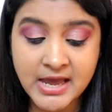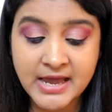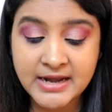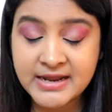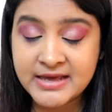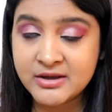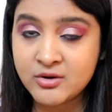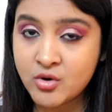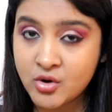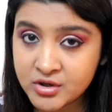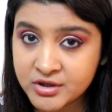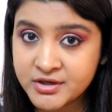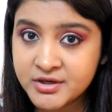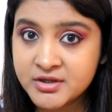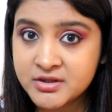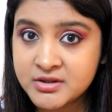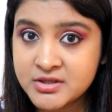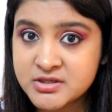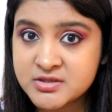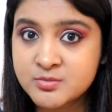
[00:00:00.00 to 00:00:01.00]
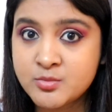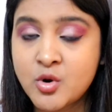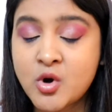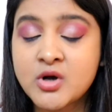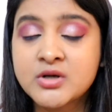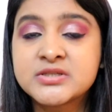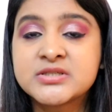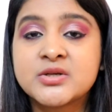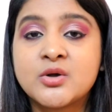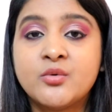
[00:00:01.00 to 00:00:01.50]
and I got it in this
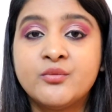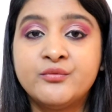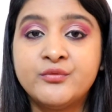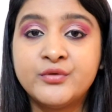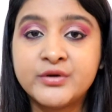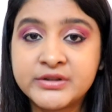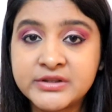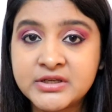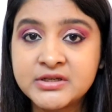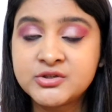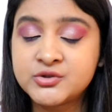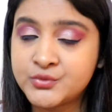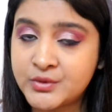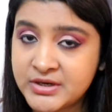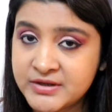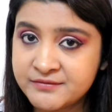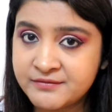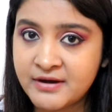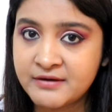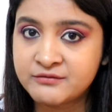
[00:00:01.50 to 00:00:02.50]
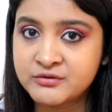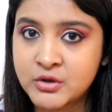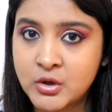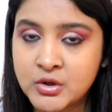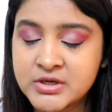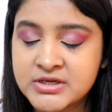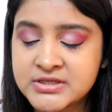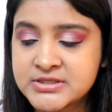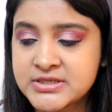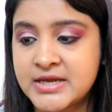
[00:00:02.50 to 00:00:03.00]
box within
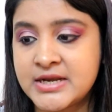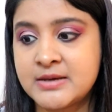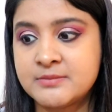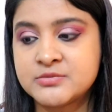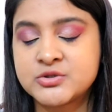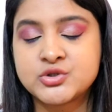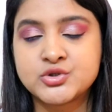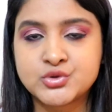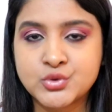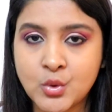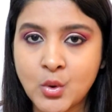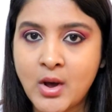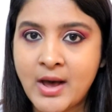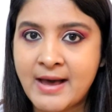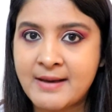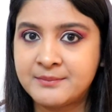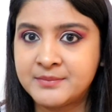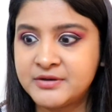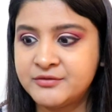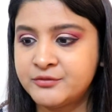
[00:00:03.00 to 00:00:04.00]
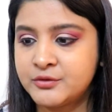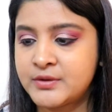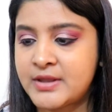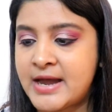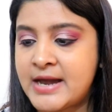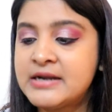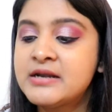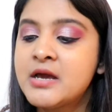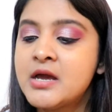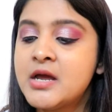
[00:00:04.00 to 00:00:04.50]
$25, and I'm so happy for
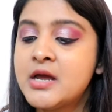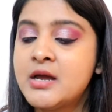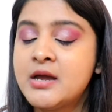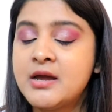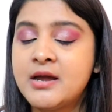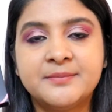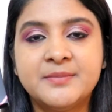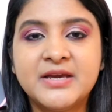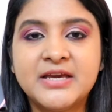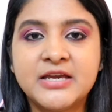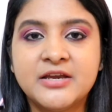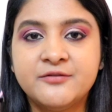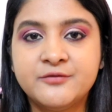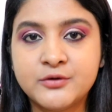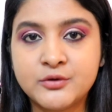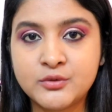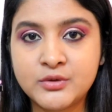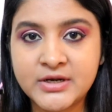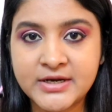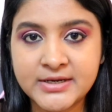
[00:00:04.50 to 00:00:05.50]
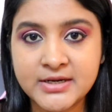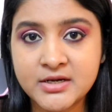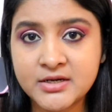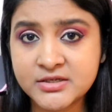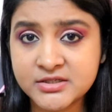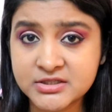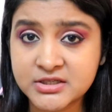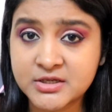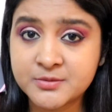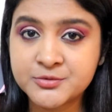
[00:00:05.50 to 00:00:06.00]
that. Let me give you a little
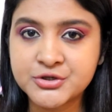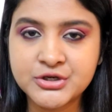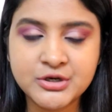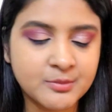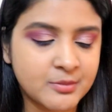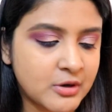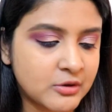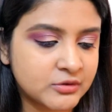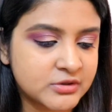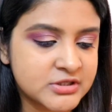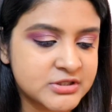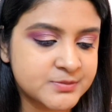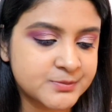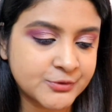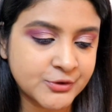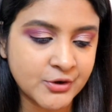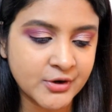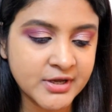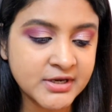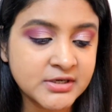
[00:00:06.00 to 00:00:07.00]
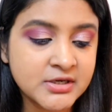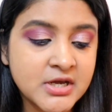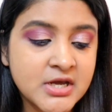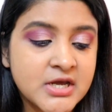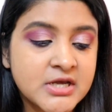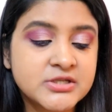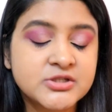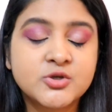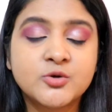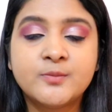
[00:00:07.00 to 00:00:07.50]
description about this product.
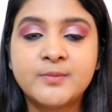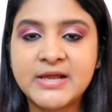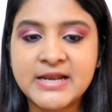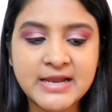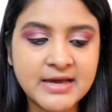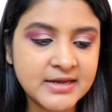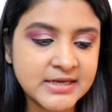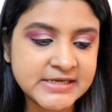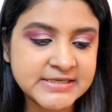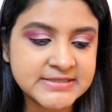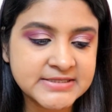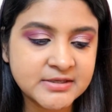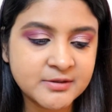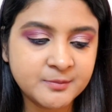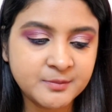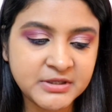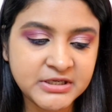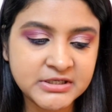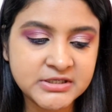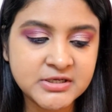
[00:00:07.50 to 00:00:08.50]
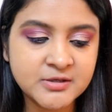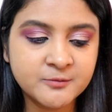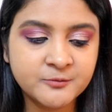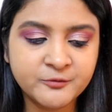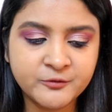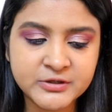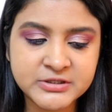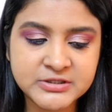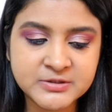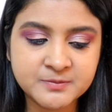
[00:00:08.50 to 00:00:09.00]
So Bella is a
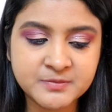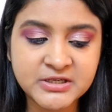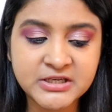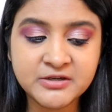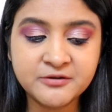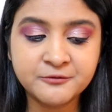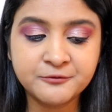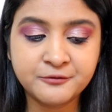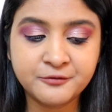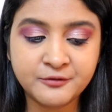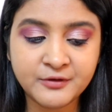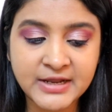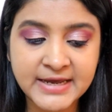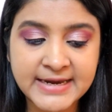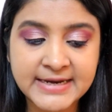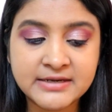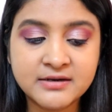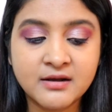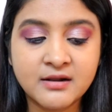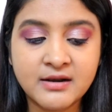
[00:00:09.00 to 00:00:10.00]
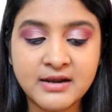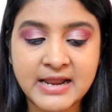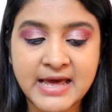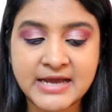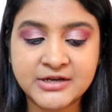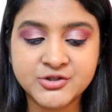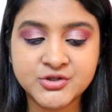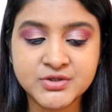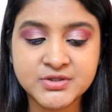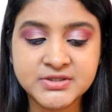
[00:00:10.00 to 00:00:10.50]
medium wispy flayed
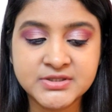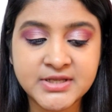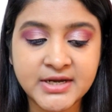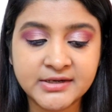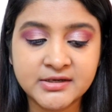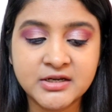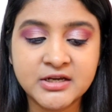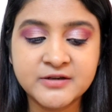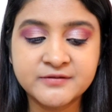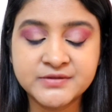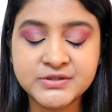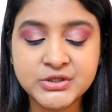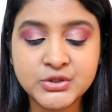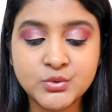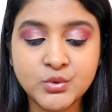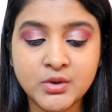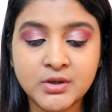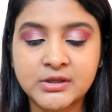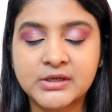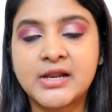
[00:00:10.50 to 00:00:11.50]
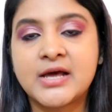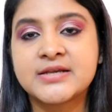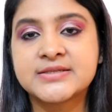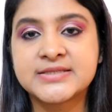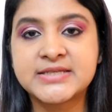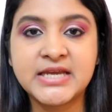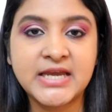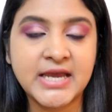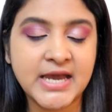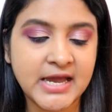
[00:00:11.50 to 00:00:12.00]
lashes that gives you a
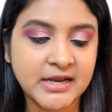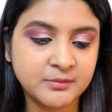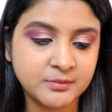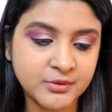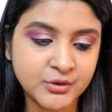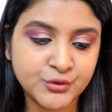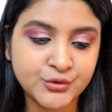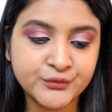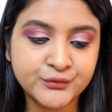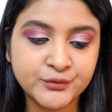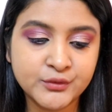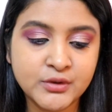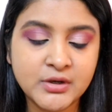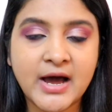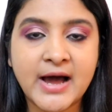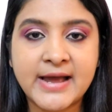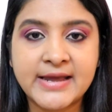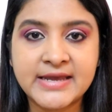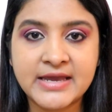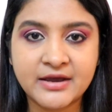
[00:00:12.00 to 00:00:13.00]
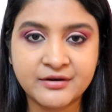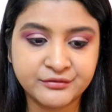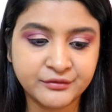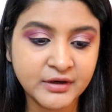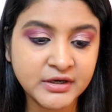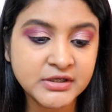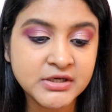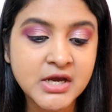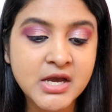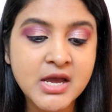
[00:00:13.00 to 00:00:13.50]
classy and beautiful eye
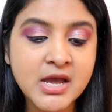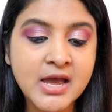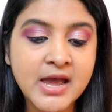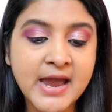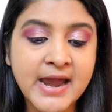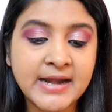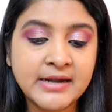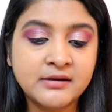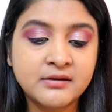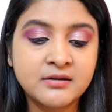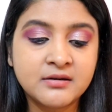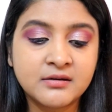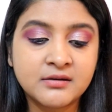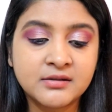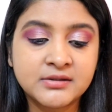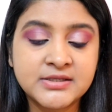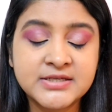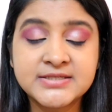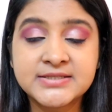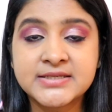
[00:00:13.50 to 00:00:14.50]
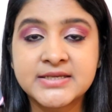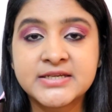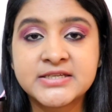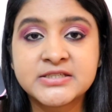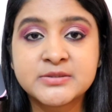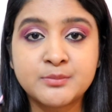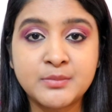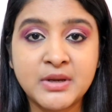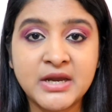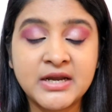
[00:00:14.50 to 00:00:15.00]
effect, and this
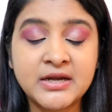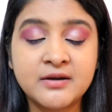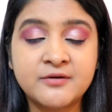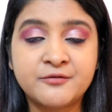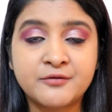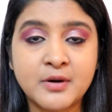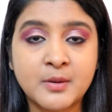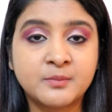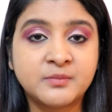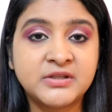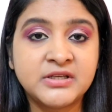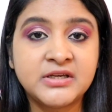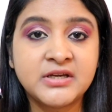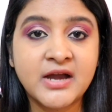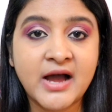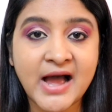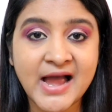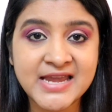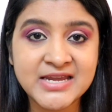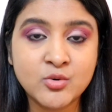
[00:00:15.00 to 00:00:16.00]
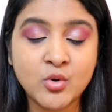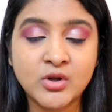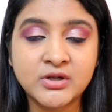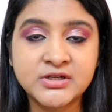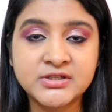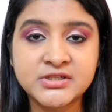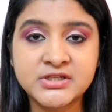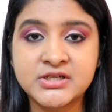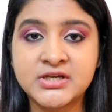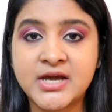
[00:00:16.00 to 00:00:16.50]
is made from the high
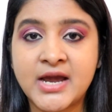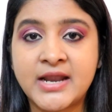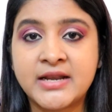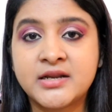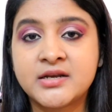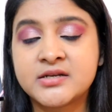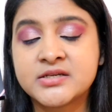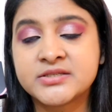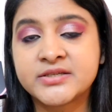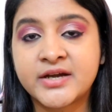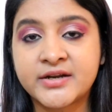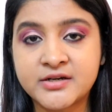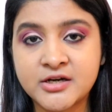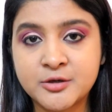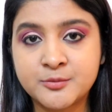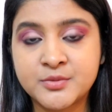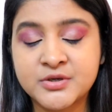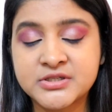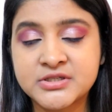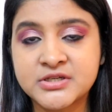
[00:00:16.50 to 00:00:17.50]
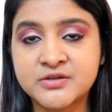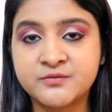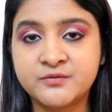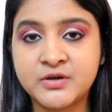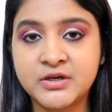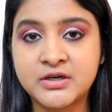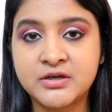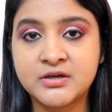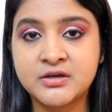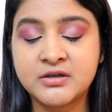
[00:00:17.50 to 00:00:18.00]
quality, and it is 100%
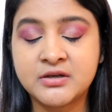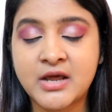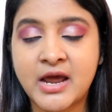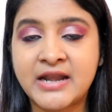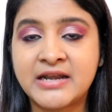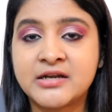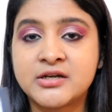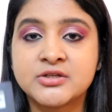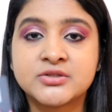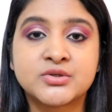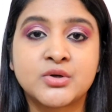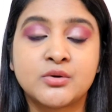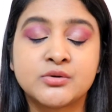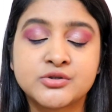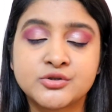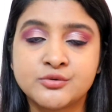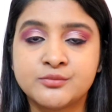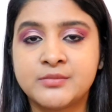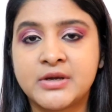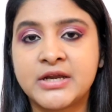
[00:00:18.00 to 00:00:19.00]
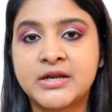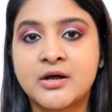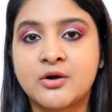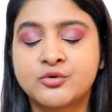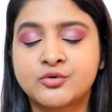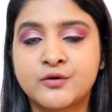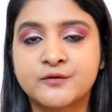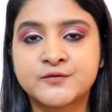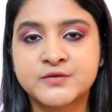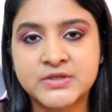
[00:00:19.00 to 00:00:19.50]
vegan, and it is also made
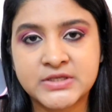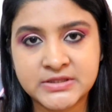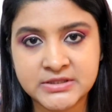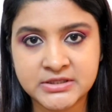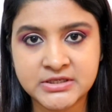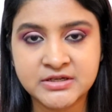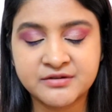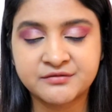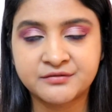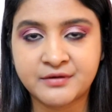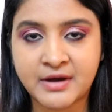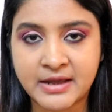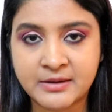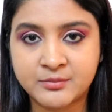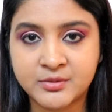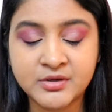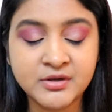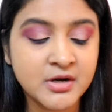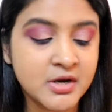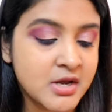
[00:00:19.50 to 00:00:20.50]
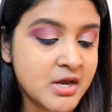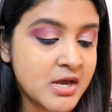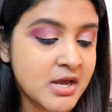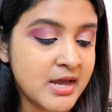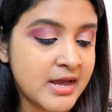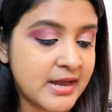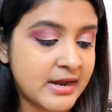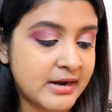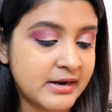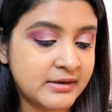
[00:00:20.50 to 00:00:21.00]
out of synthetic fiber.
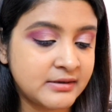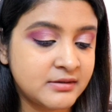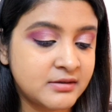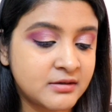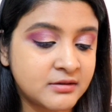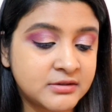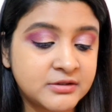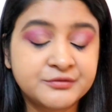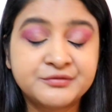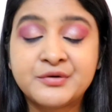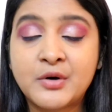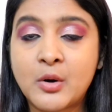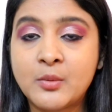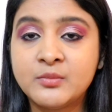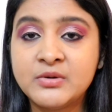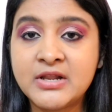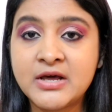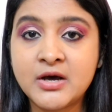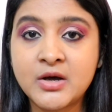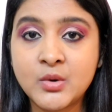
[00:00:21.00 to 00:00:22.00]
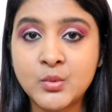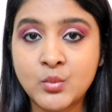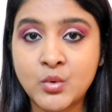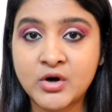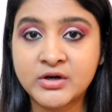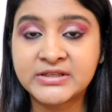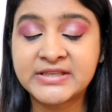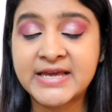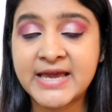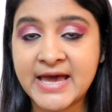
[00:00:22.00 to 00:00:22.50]
And the formula
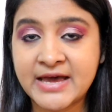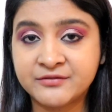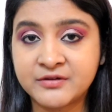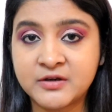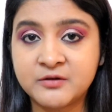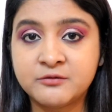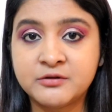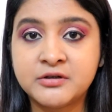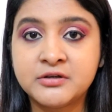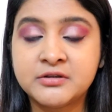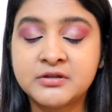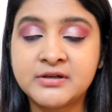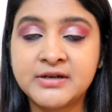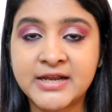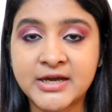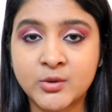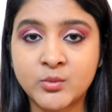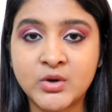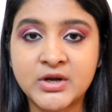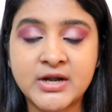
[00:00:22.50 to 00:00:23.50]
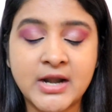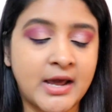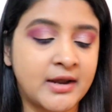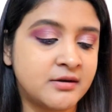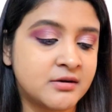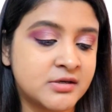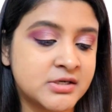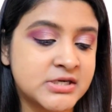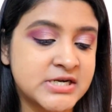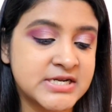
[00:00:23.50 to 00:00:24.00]
what they have given in the liquid
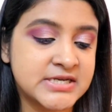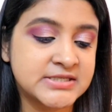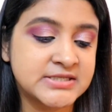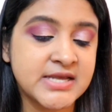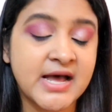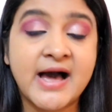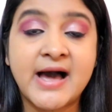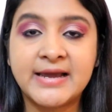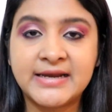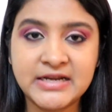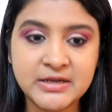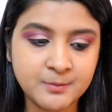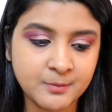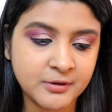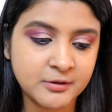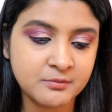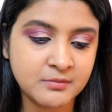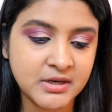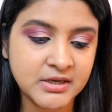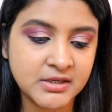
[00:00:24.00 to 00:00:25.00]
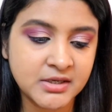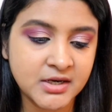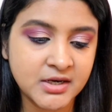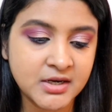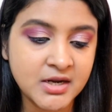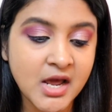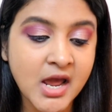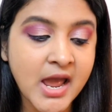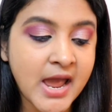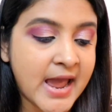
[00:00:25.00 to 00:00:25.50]
liner is highly pigmented,